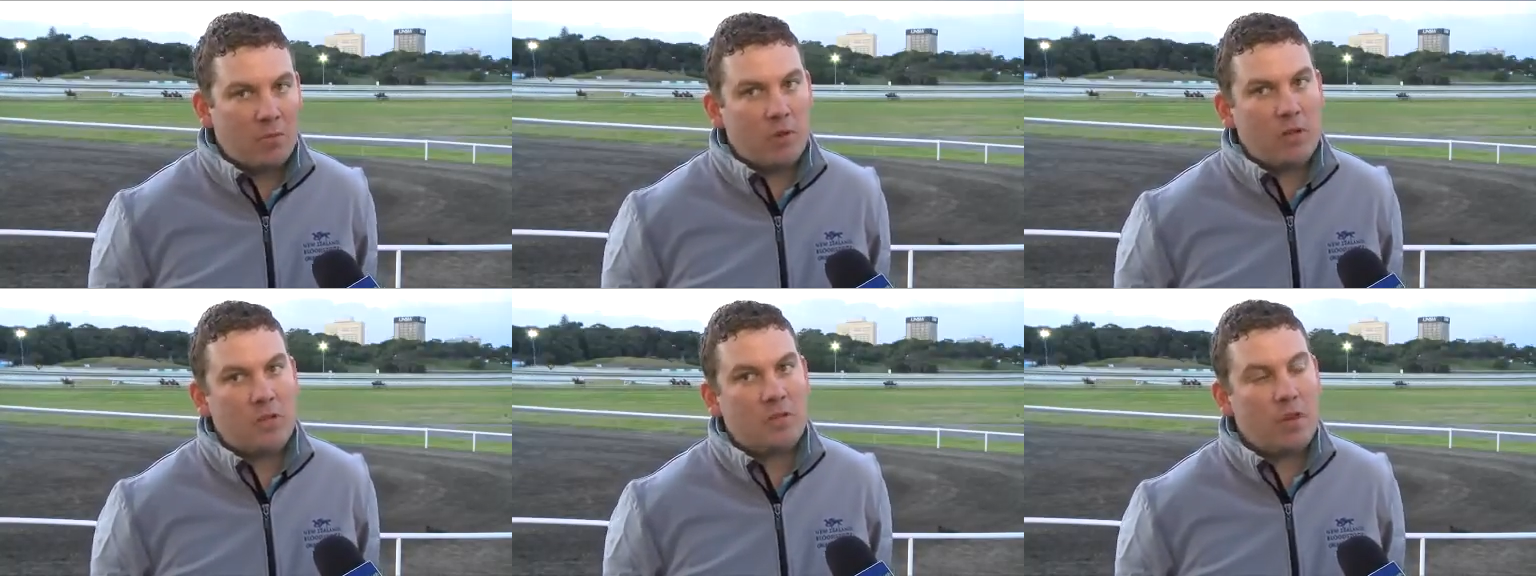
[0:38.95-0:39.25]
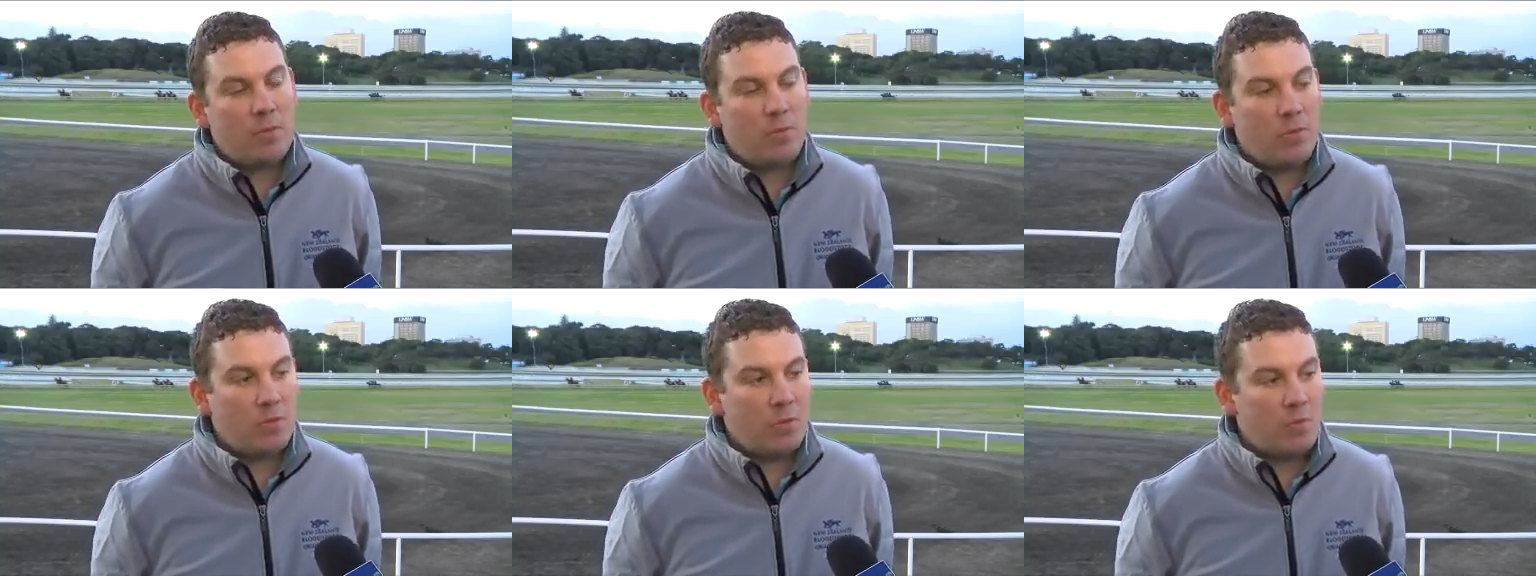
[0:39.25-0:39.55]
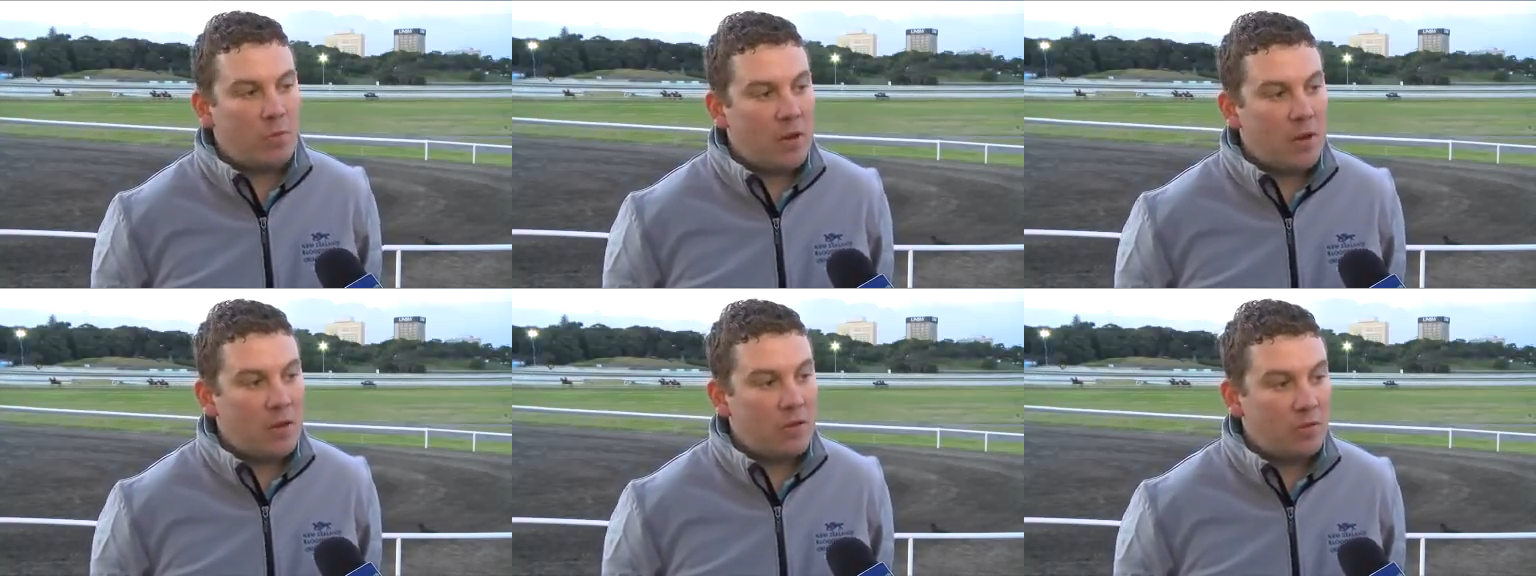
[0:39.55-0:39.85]
When he's up on the
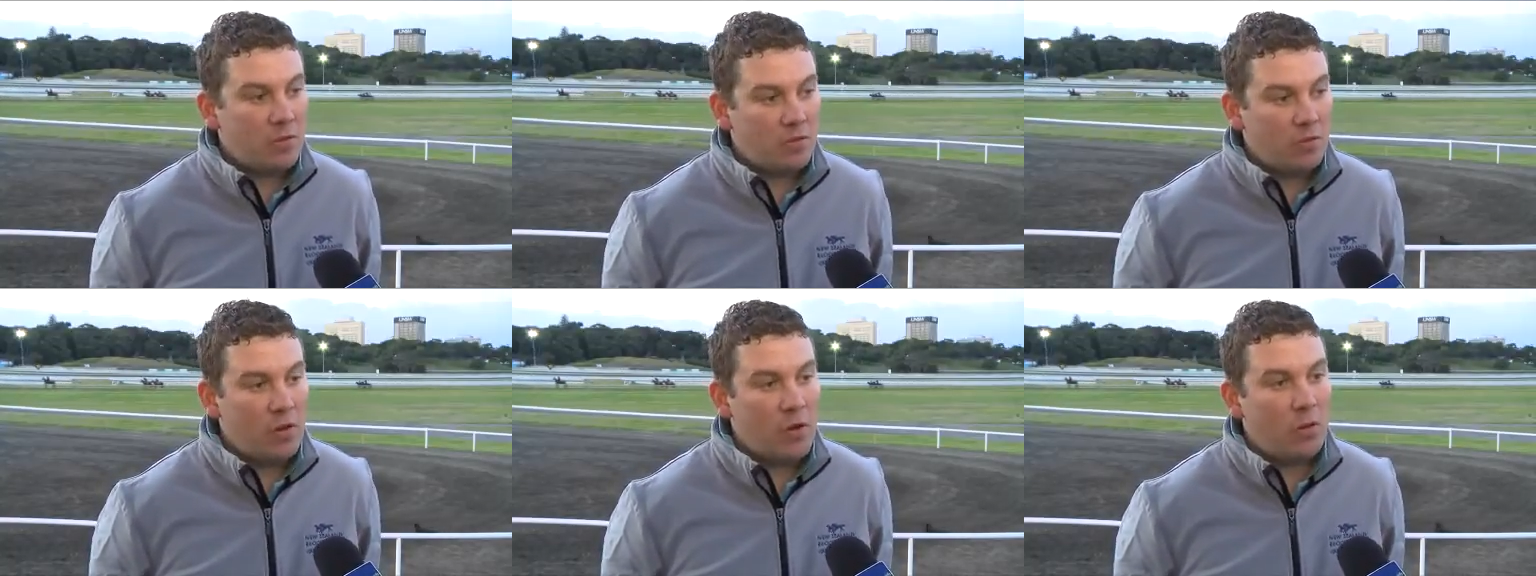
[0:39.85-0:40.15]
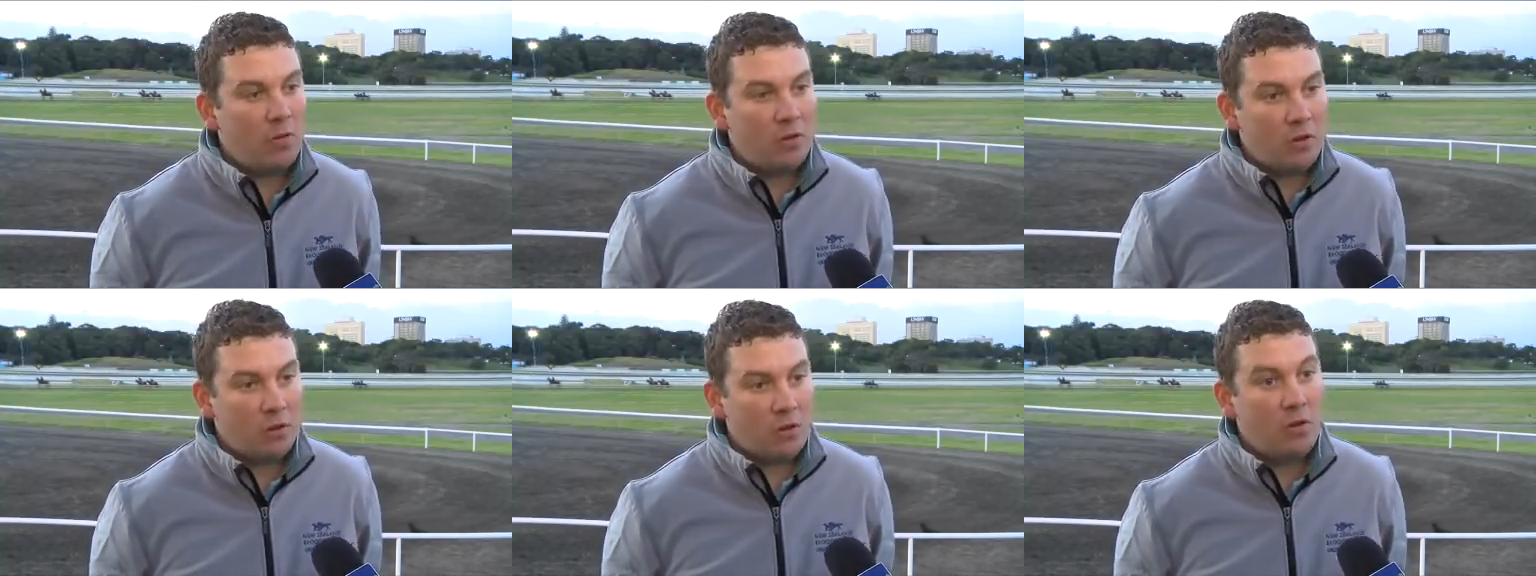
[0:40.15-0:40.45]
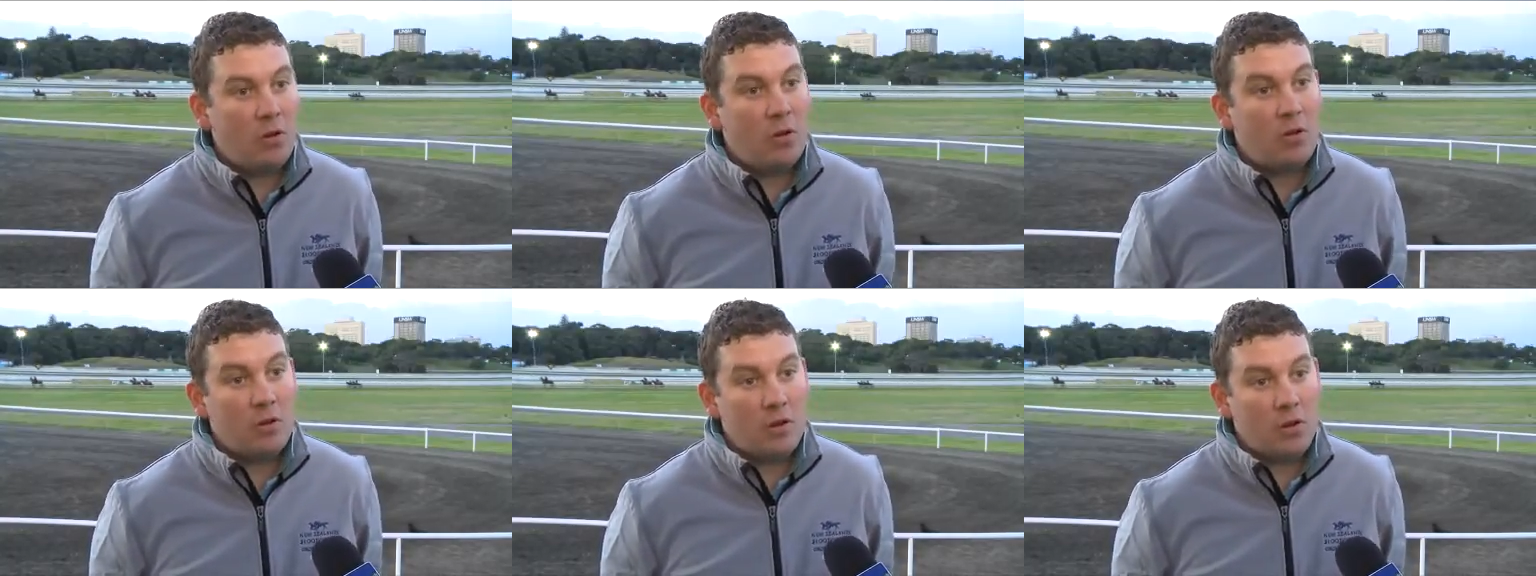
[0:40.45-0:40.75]
pace and rolling
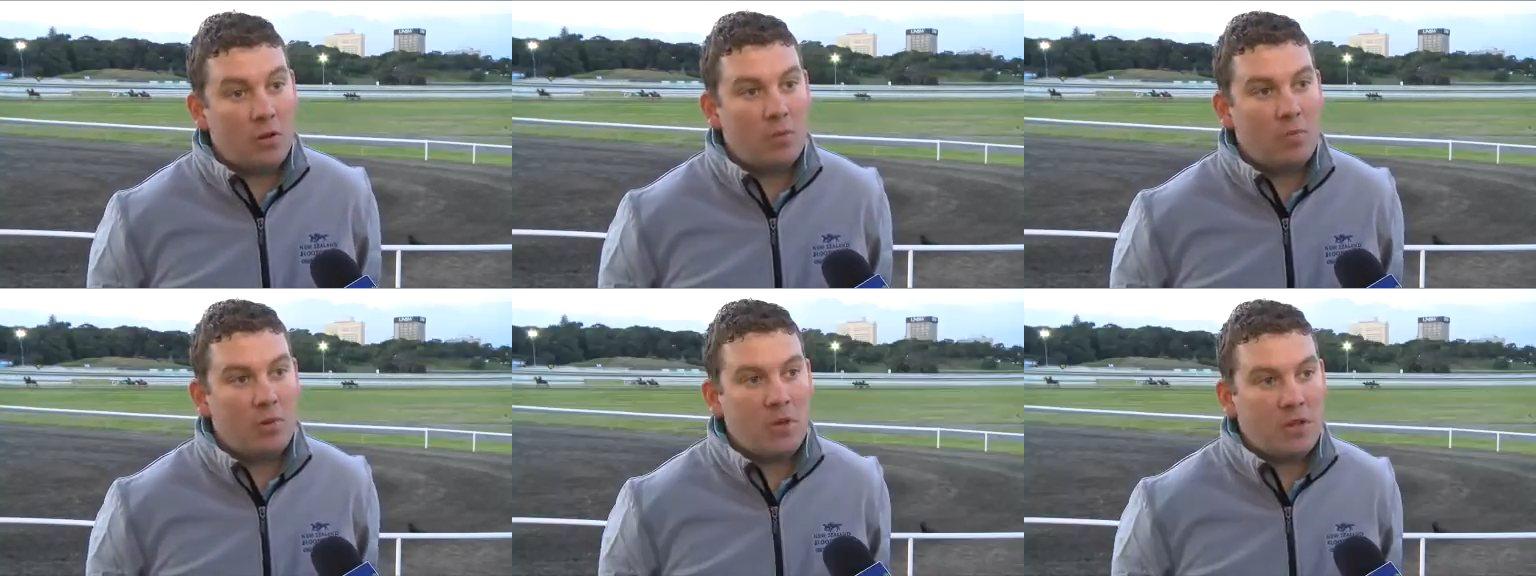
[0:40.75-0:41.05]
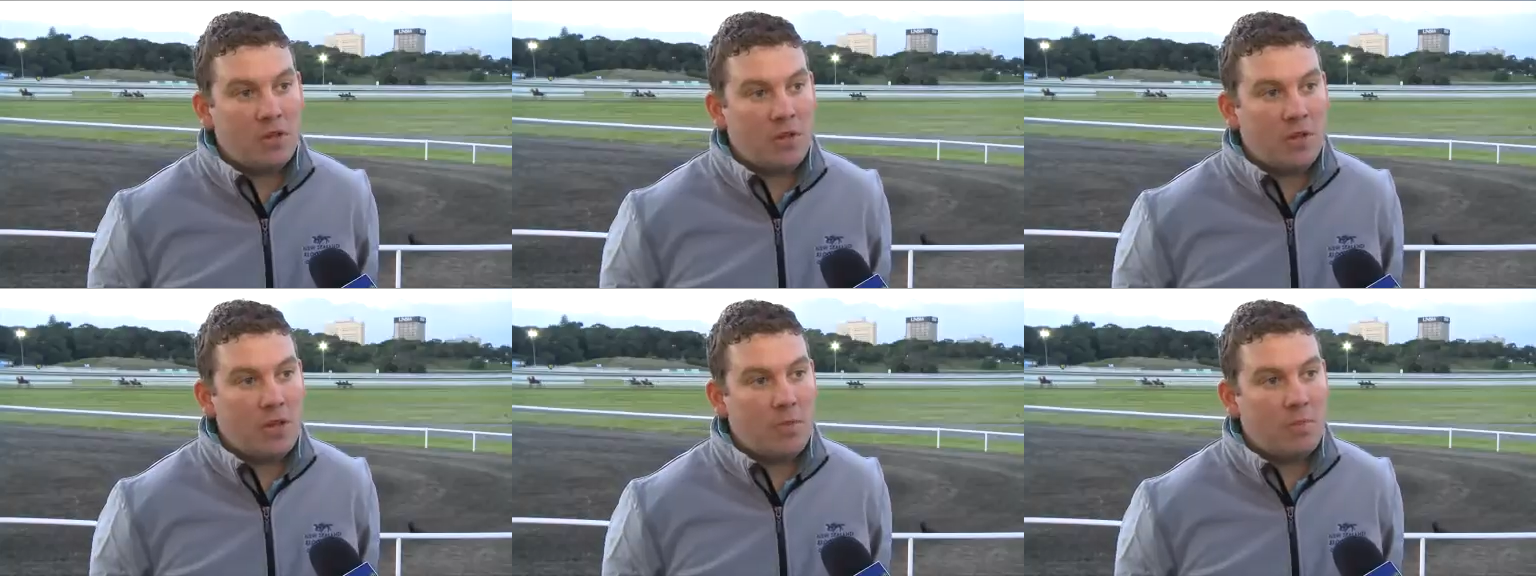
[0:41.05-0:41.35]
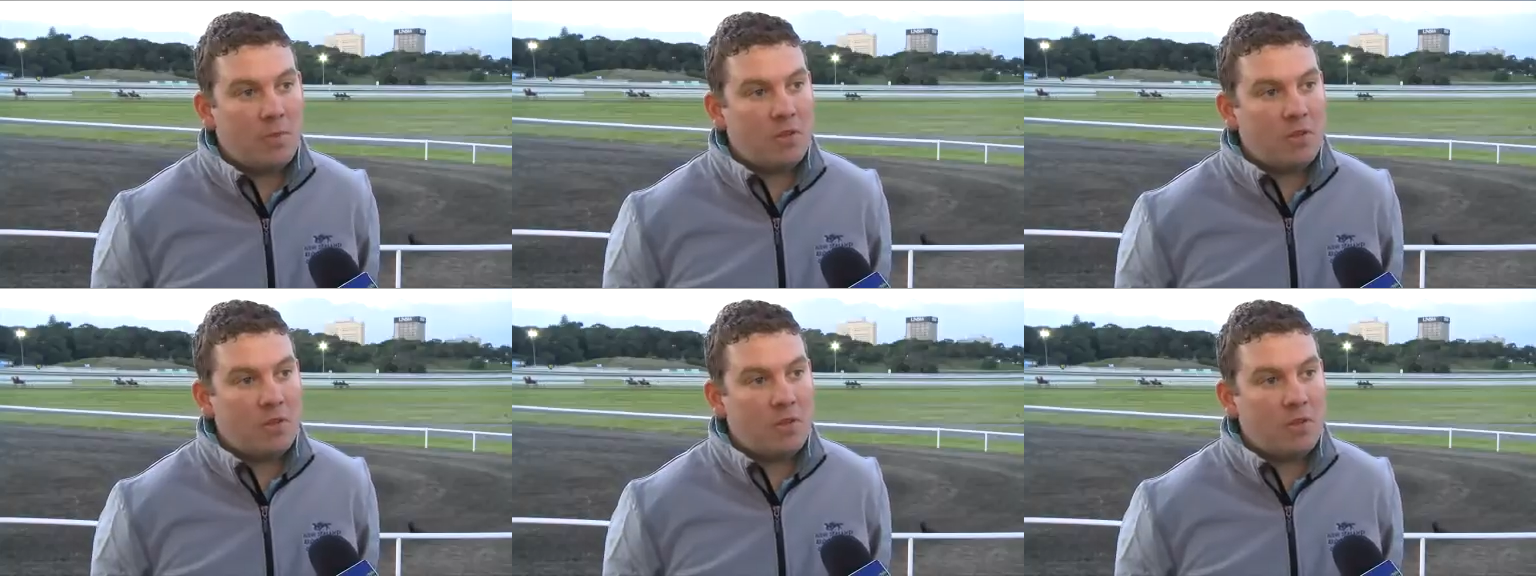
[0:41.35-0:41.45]
along, he'll be there.